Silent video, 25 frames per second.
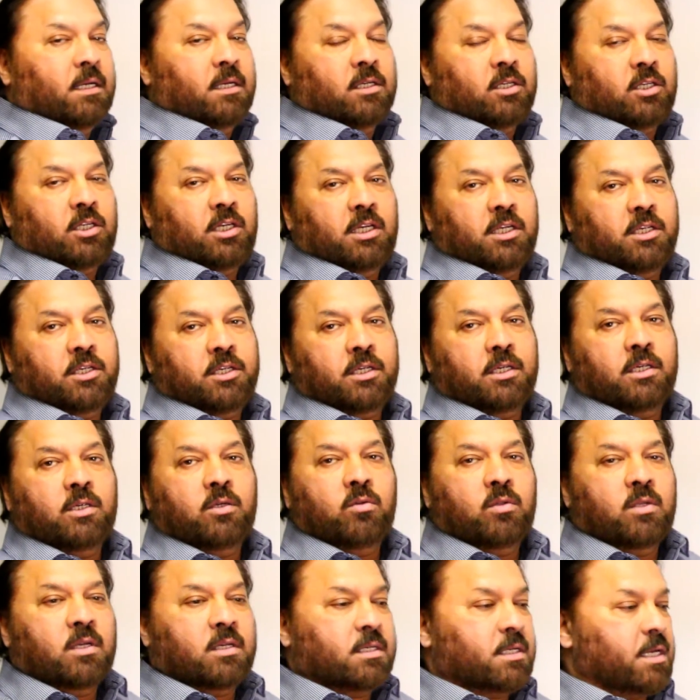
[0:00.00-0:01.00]
teaching
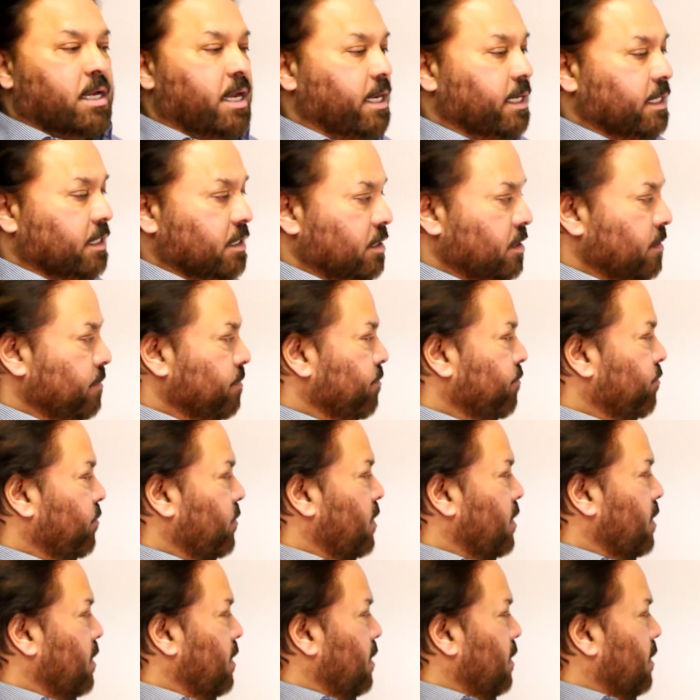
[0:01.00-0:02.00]
you the signs.
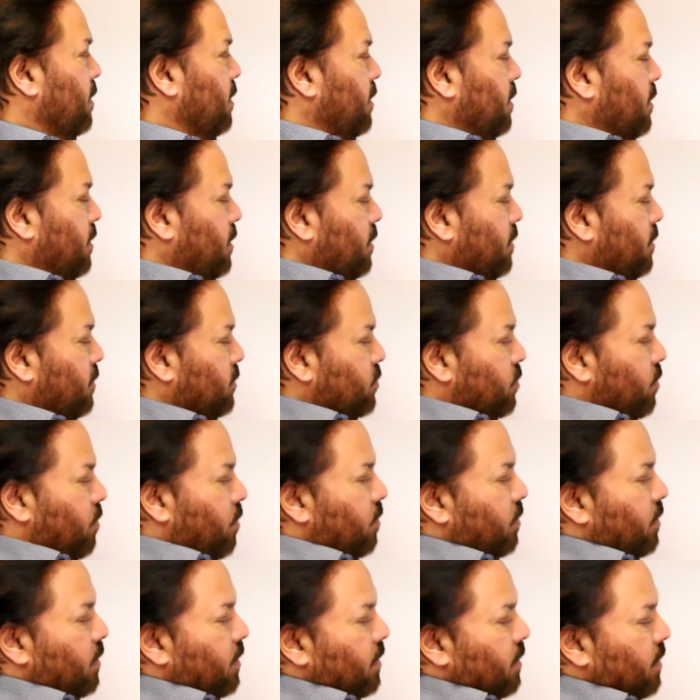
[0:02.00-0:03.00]

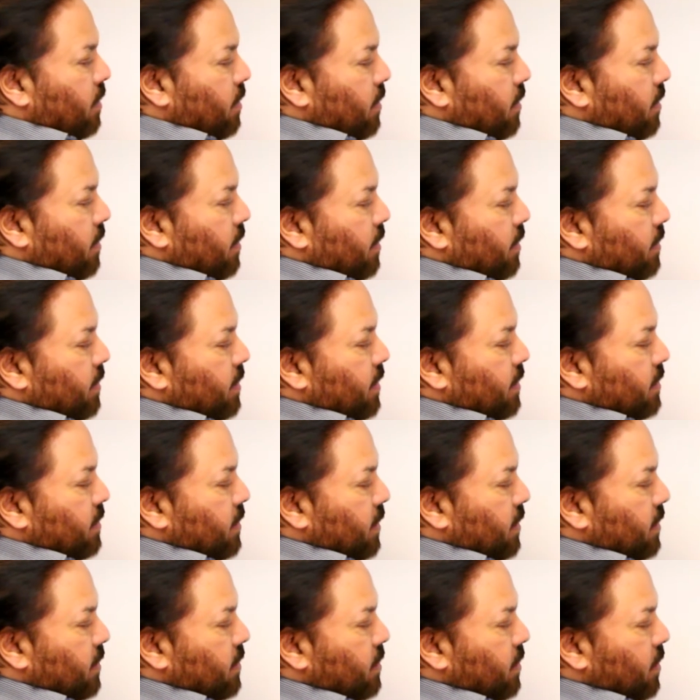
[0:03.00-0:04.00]
So this
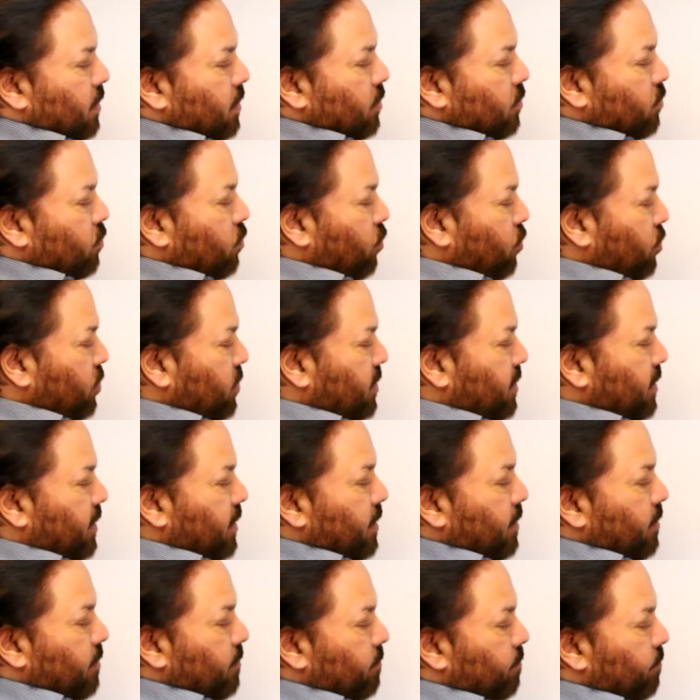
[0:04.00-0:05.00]
is
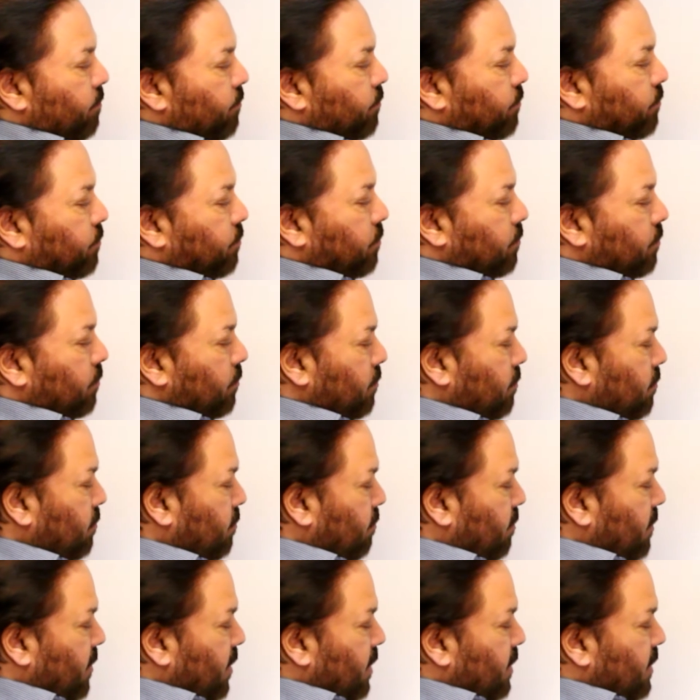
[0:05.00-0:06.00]
kursi,
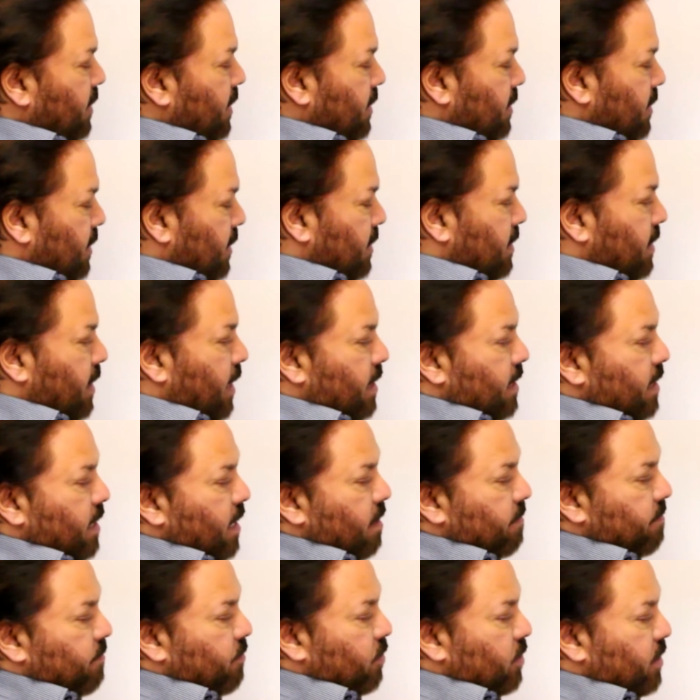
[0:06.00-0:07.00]
this is
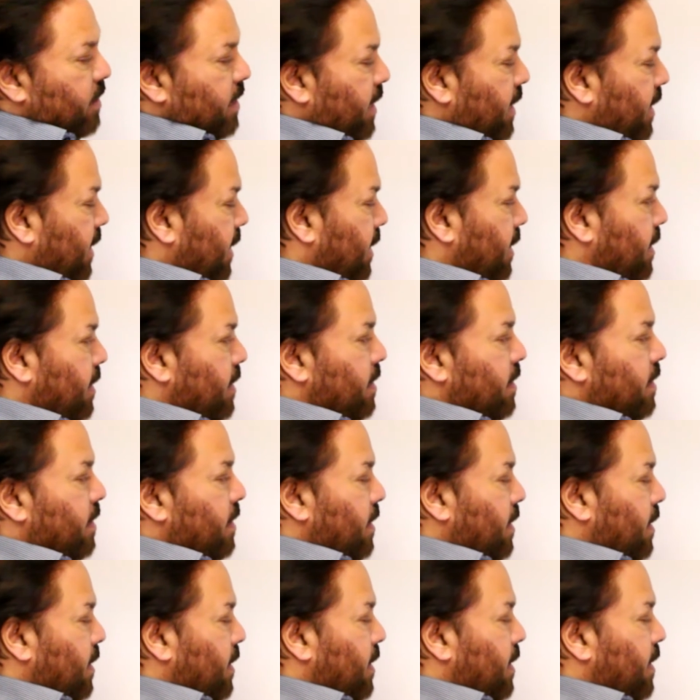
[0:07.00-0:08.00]
Kaka for K,
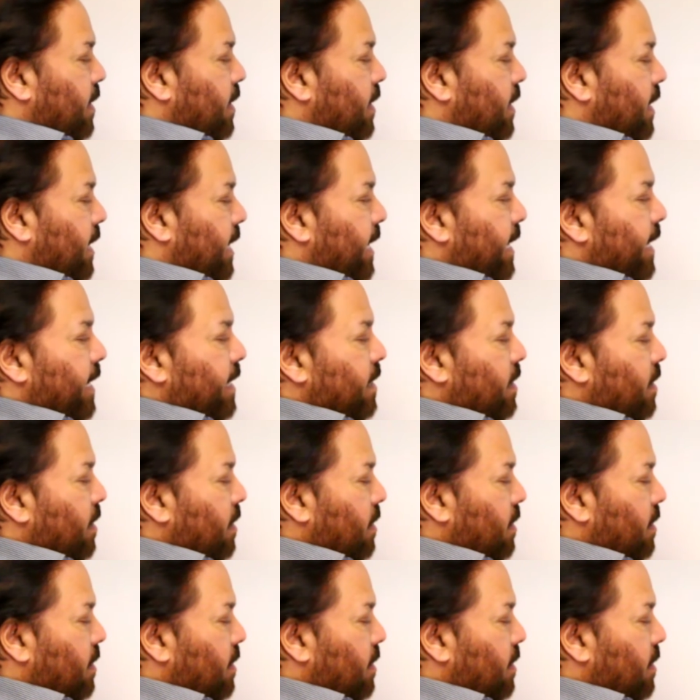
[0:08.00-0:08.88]
and